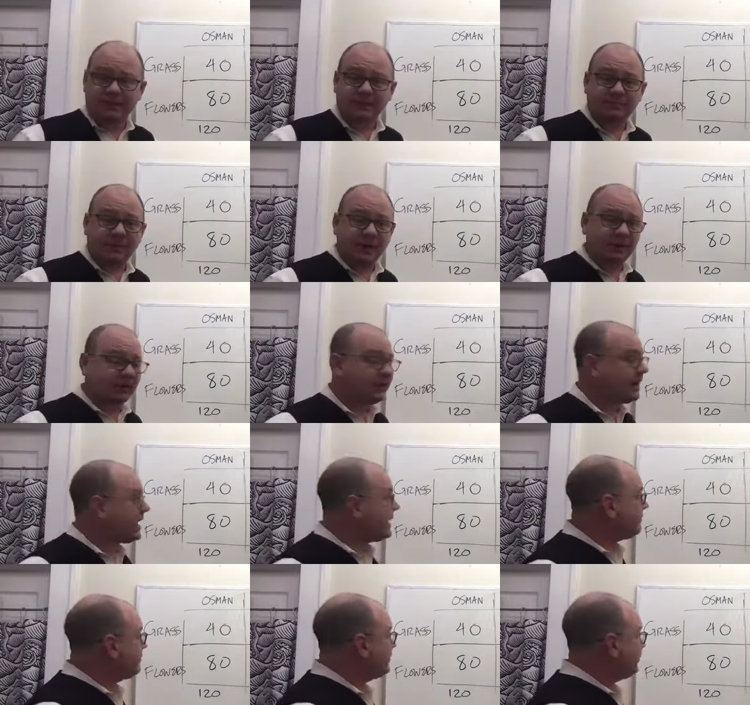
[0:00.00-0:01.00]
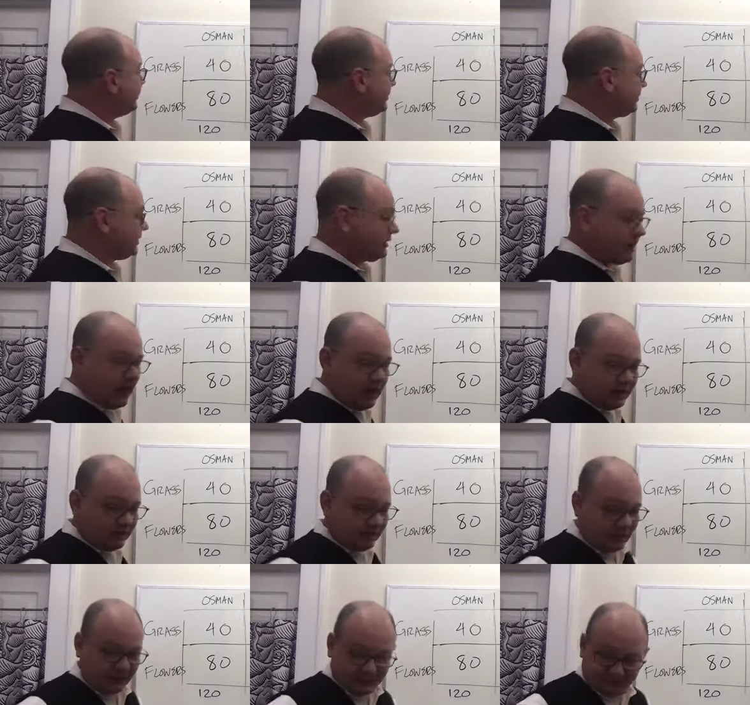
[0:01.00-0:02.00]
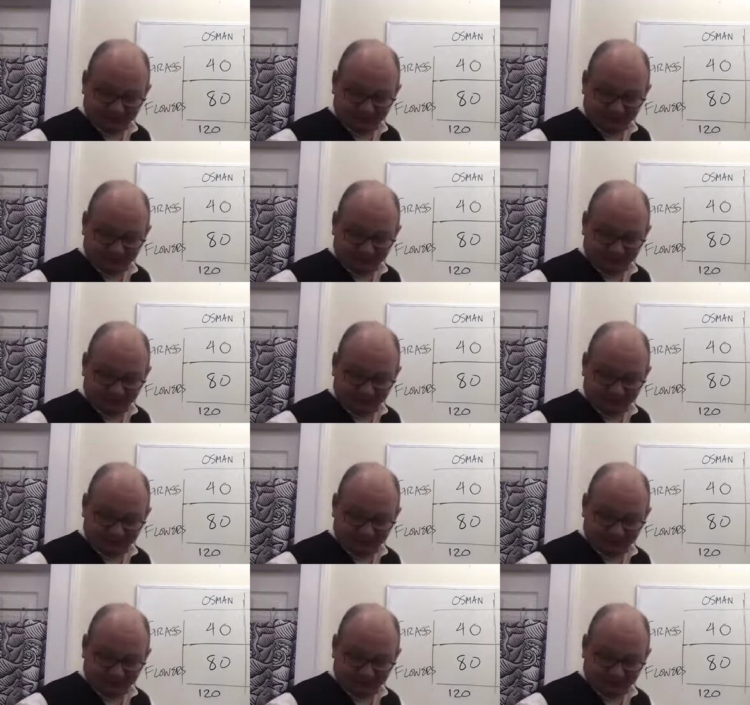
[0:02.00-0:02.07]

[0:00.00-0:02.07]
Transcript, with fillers: is better in everything than Kakaland.